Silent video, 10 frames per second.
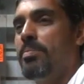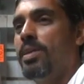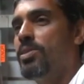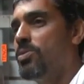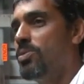
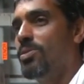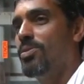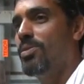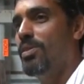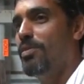not sure
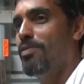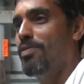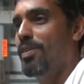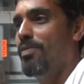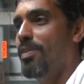
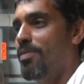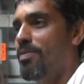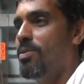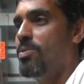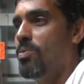if I
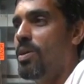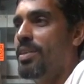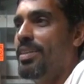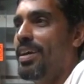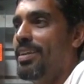found
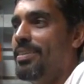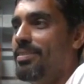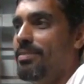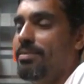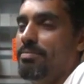one that
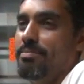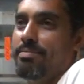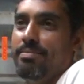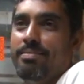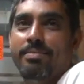
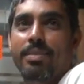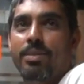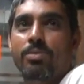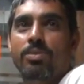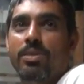
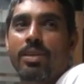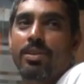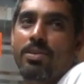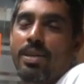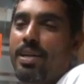I would say,
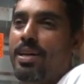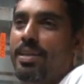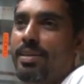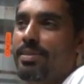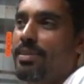you know, I
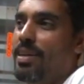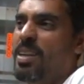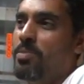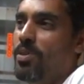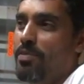
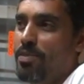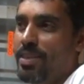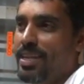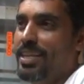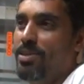kind of put
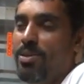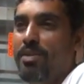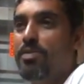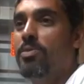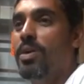everything into
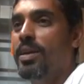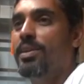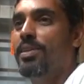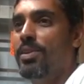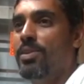everyone,
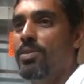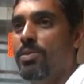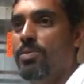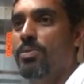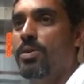you know,
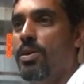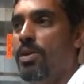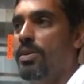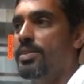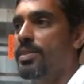
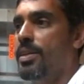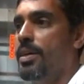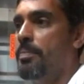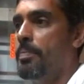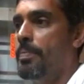regardless, and